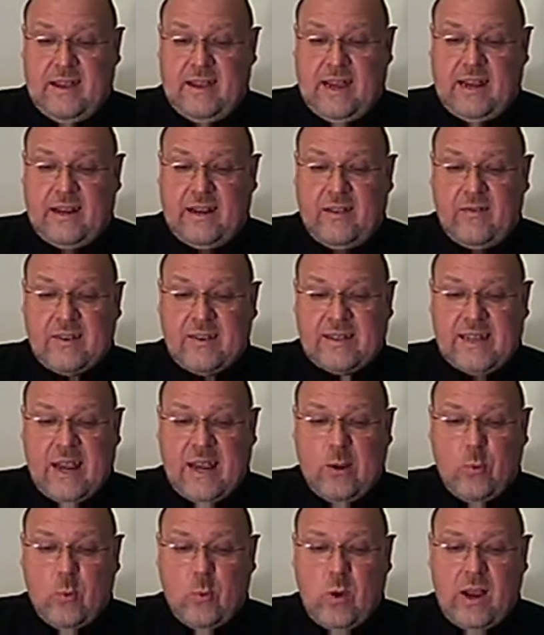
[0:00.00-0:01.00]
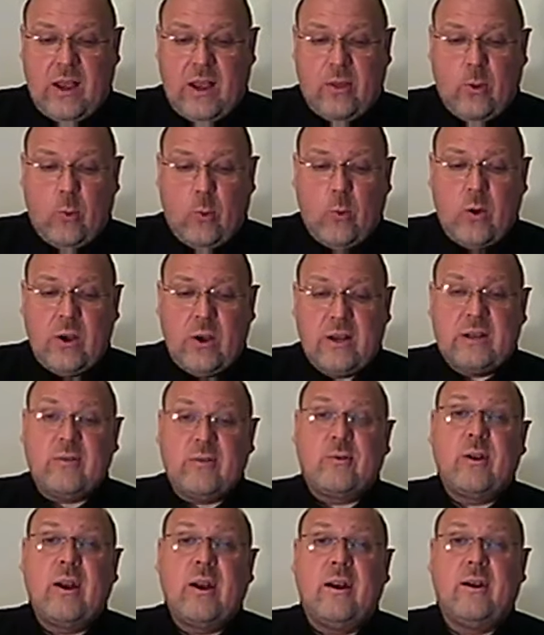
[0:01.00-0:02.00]
And in the same way, the Word
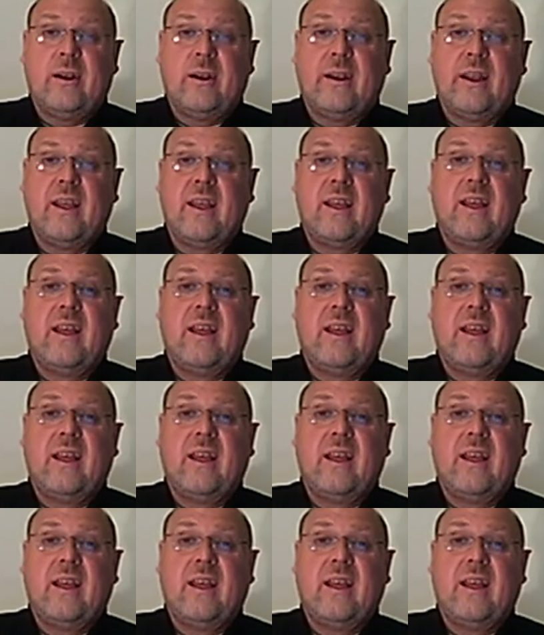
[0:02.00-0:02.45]
of God